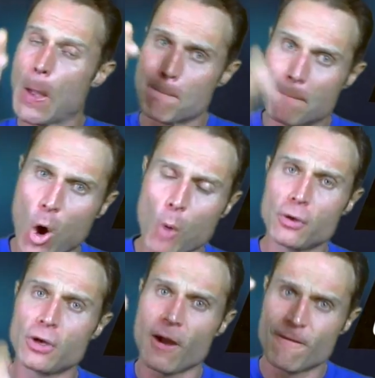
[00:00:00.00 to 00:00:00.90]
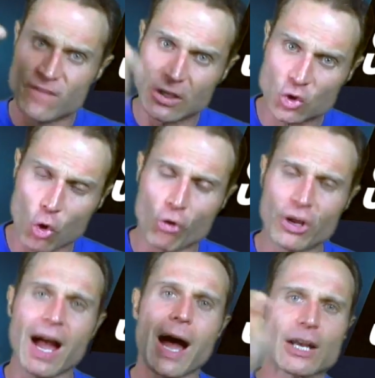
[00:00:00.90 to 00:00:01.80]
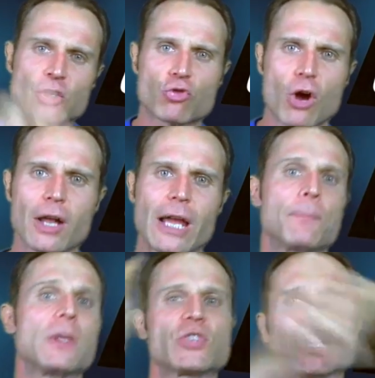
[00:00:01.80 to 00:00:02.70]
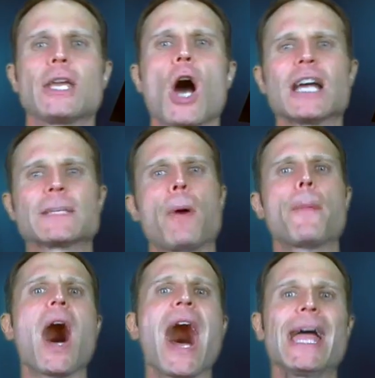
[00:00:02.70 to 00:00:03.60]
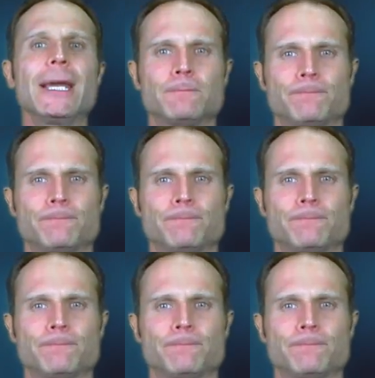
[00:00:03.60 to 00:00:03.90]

Melbourne, Victoria, Australia. See you guys. Bye-bye.